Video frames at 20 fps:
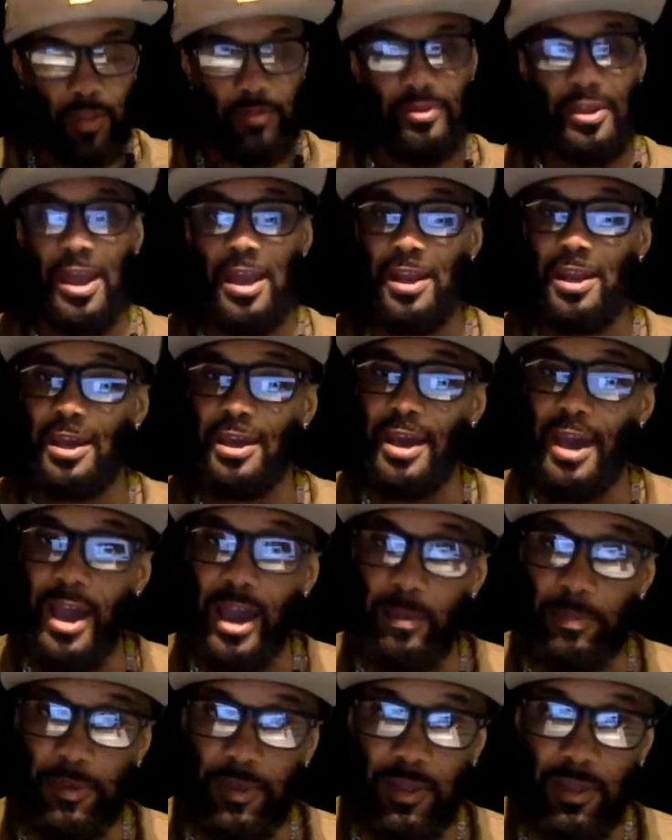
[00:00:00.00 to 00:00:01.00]
dating
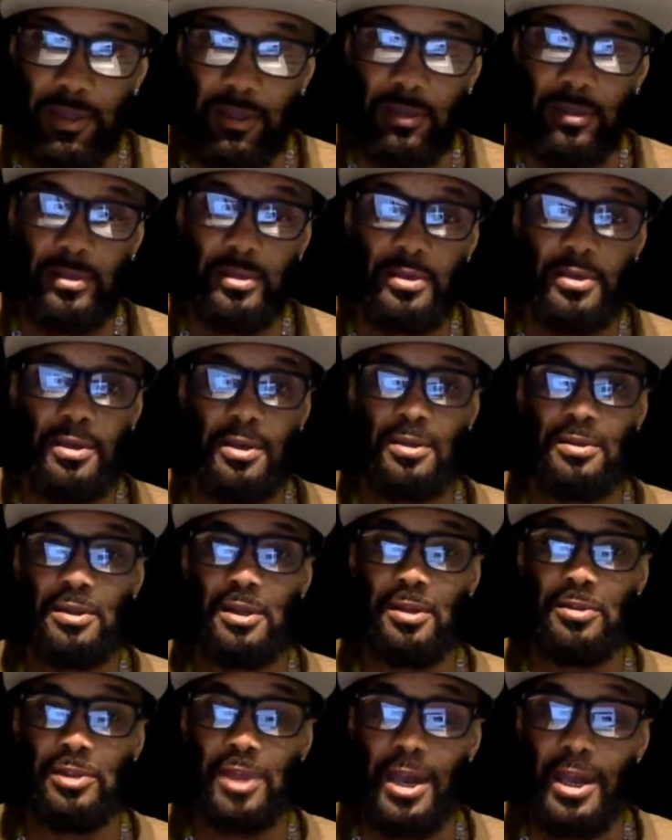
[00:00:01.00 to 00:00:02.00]
apps, the
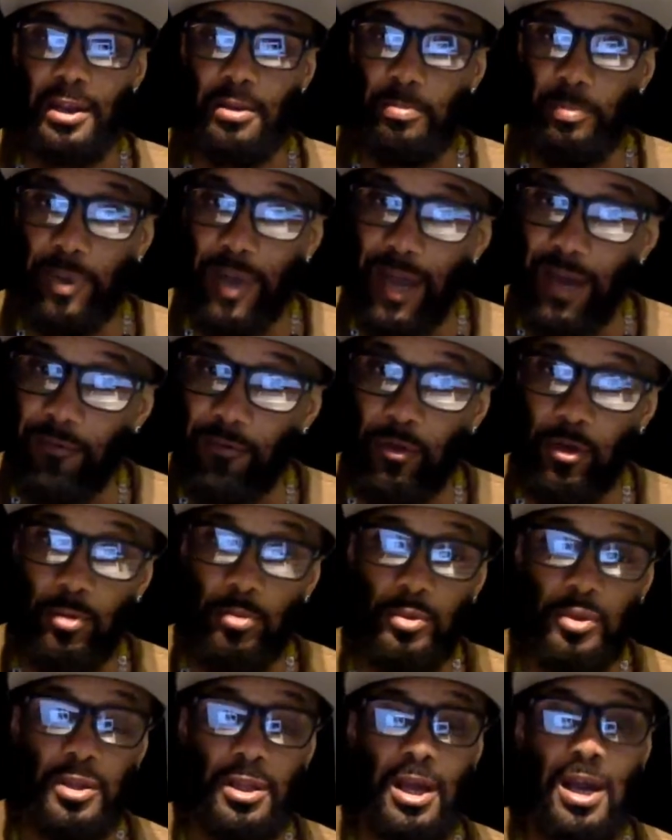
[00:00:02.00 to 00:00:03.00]
dating
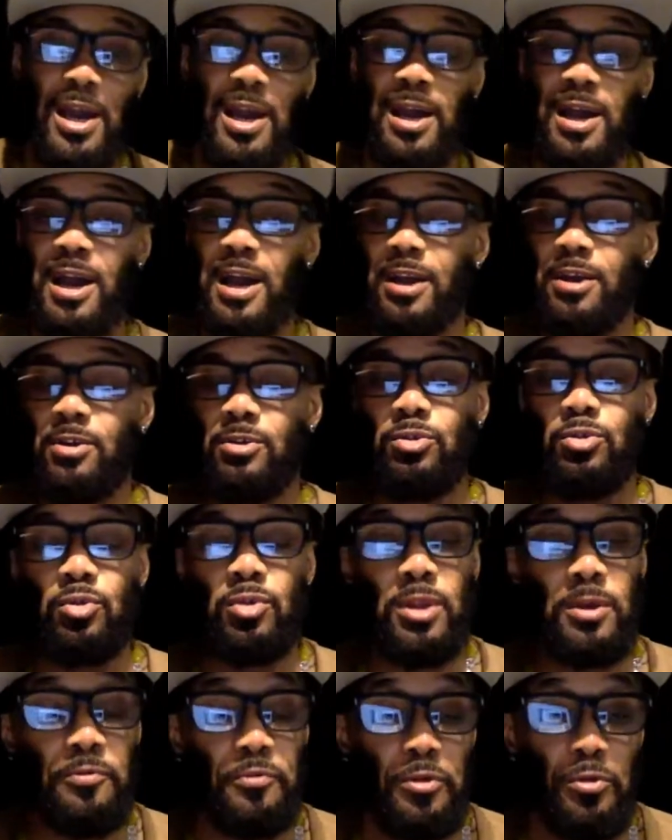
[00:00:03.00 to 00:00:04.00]
platforms. I could do
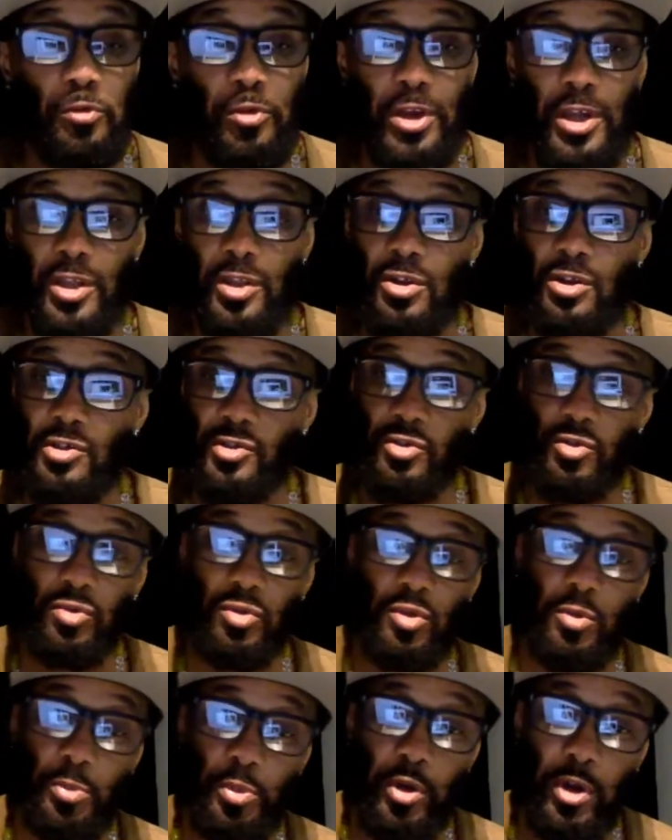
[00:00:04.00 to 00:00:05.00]
that for research to
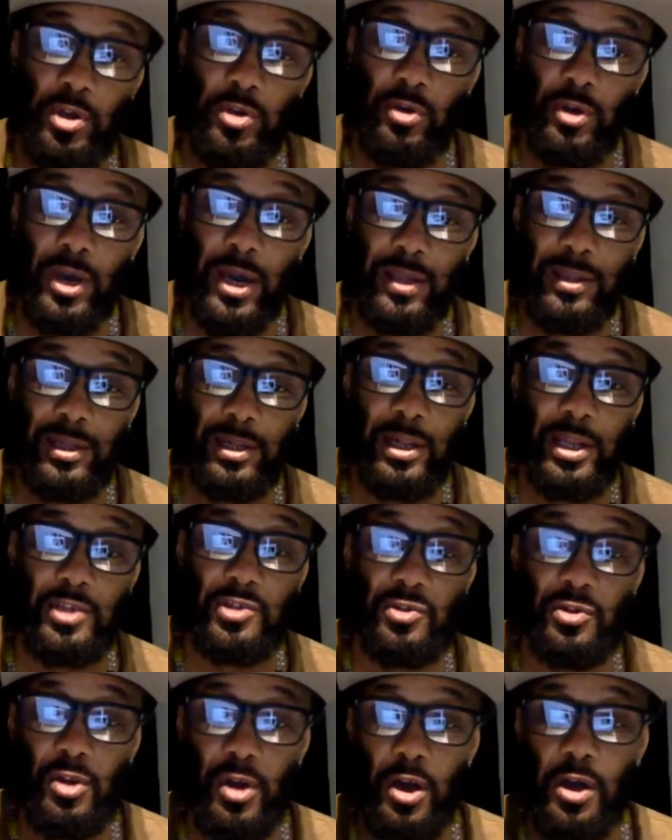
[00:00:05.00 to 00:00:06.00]
support you guys and let
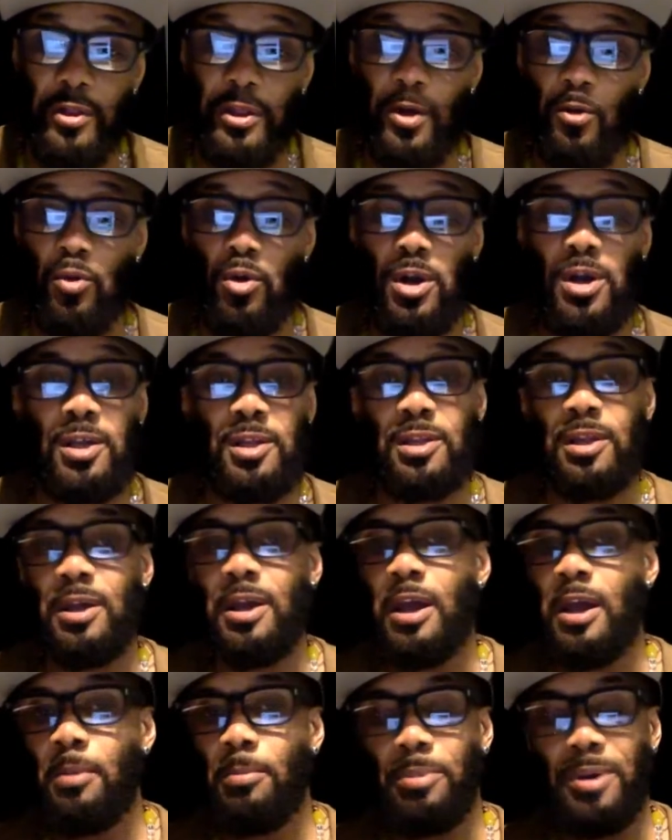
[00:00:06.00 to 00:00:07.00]
you know how that works,
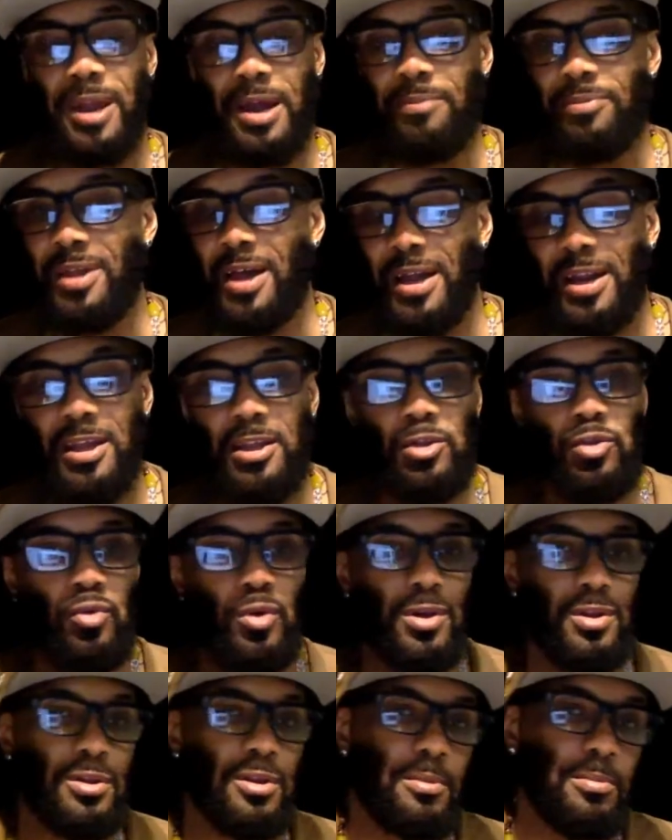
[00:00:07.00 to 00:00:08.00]
but I'm not into
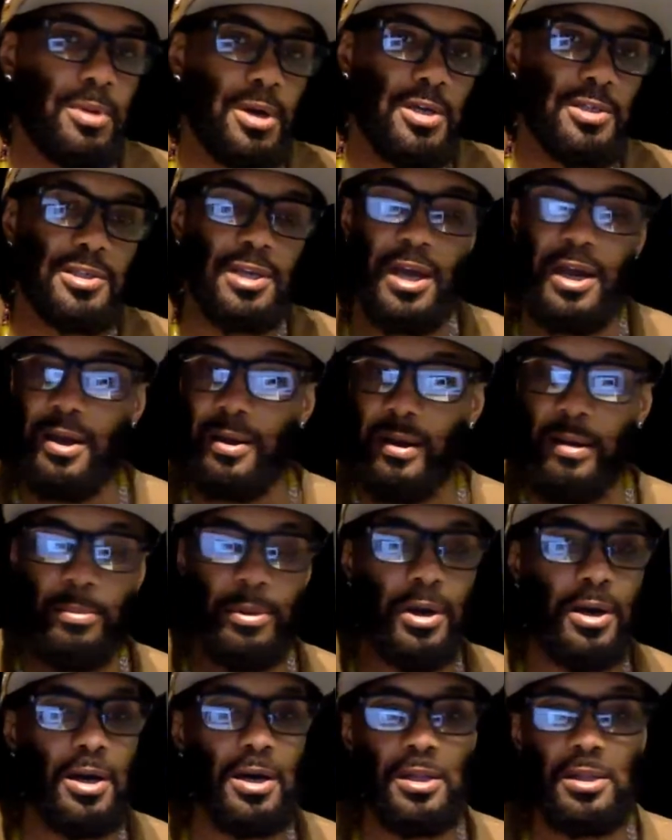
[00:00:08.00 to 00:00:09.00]
it so much. I'm
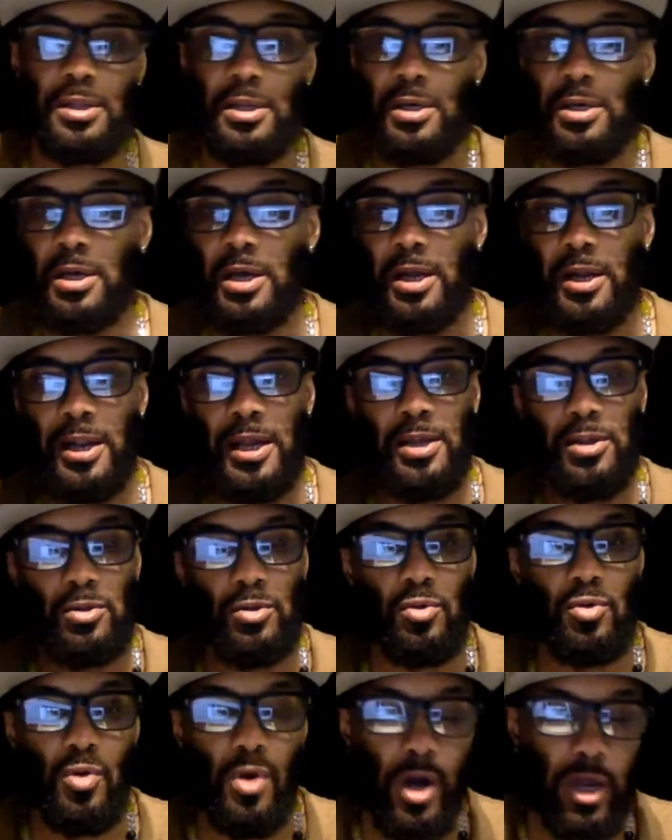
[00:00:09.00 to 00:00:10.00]
a hunter. I like to
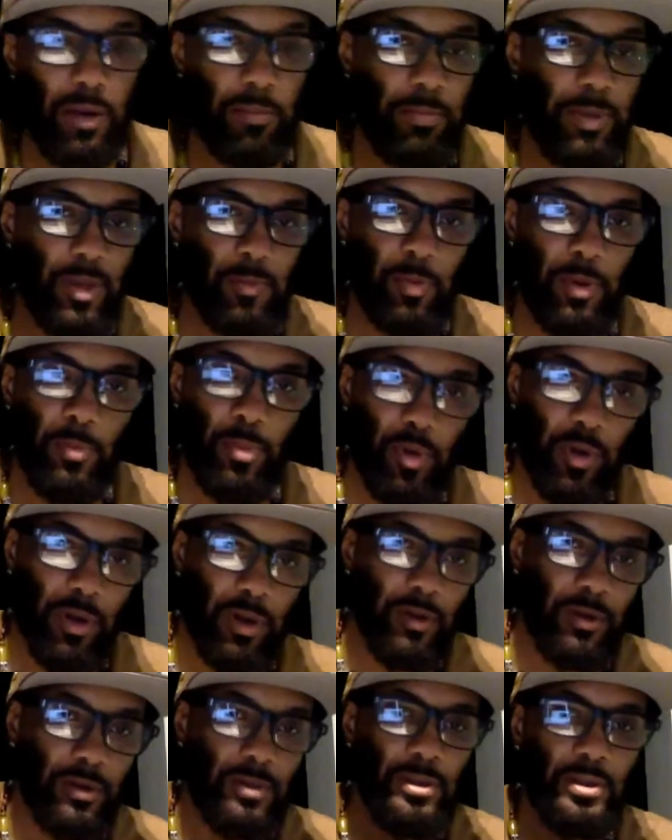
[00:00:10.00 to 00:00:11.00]
go out and meet people
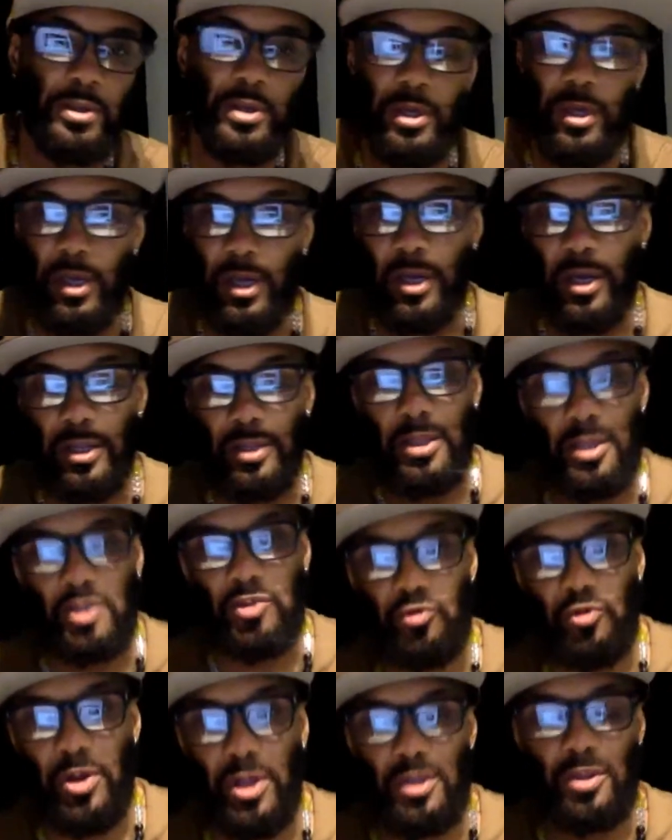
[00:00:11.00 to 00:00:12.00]
in the
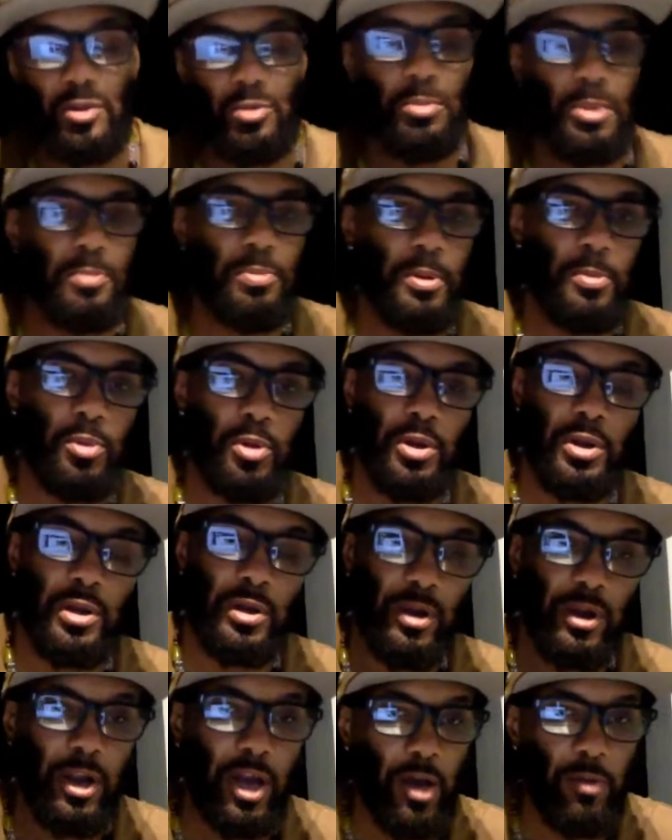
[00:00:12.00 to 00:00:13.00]
streets, so maybe we're in the
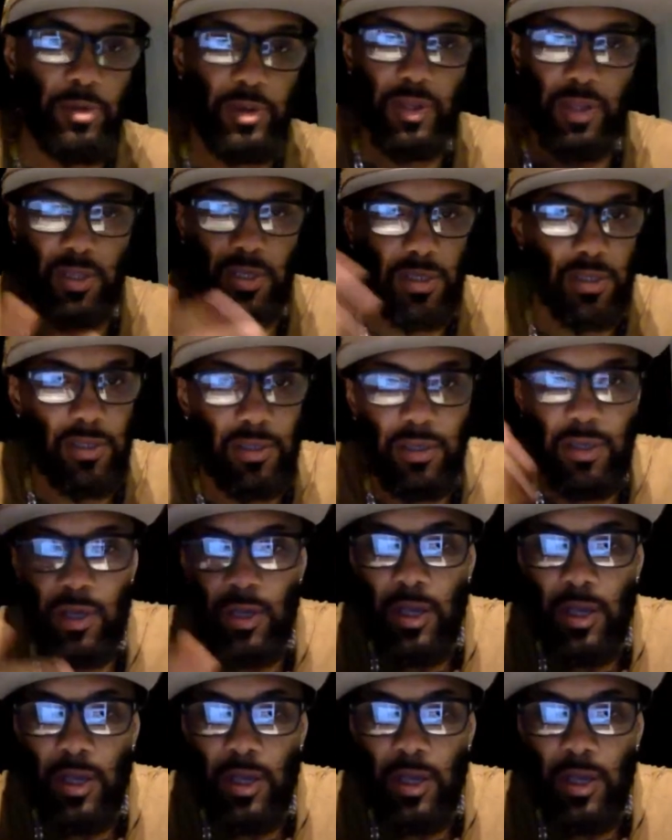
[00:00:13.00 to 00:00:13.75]
clubs and